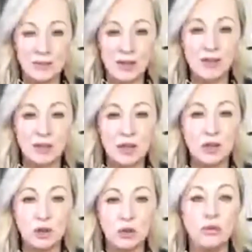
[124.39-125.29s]
definitely
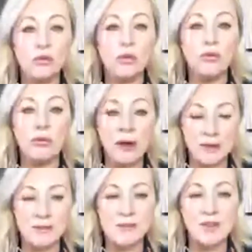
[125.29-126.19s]
use for the
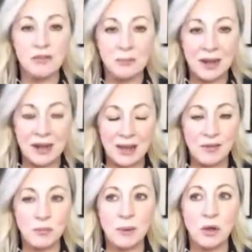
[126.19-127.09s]
rest of my
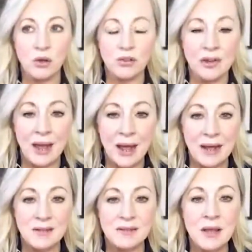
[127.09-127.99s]
life, because it
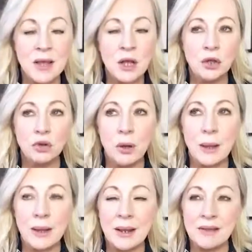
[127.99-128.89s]
has
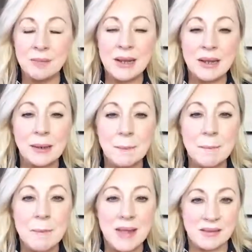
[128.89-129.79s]
made an
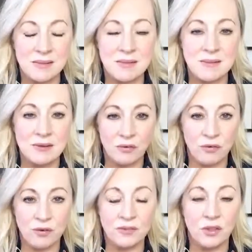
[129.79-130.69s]
immense
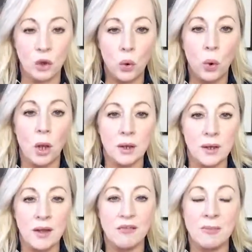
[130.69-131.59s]
difference to the
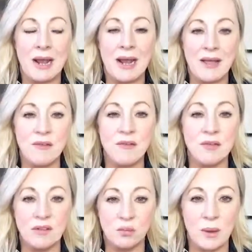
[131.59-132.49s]
quality of my life
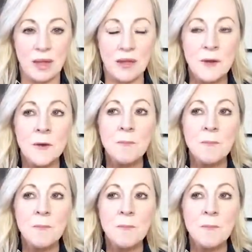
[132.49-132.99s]
this week.